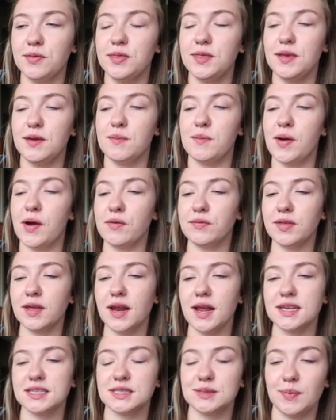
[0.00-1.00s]
the amount that
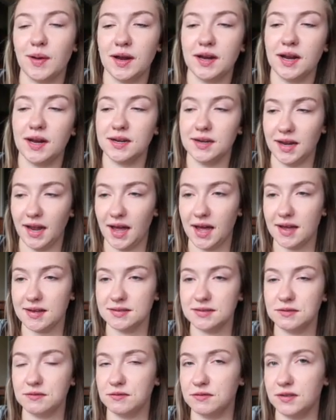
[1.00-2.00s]
I spend on
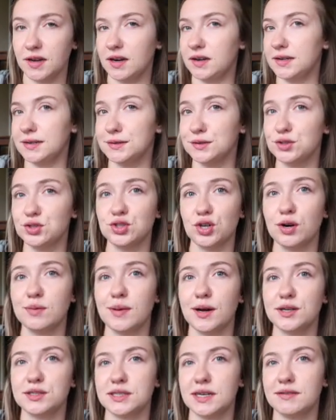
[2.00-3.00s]
gas varies so
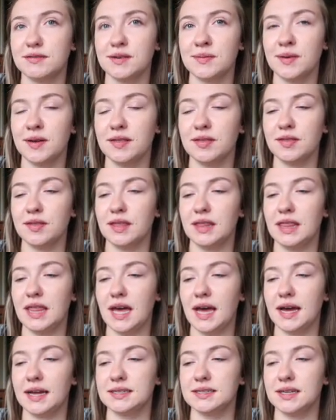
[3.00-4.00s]
much every month
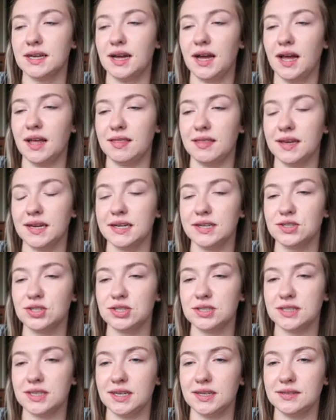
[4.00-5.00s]
that I think it's
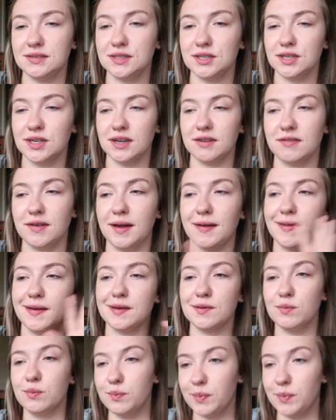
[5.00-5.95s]
just easier if I like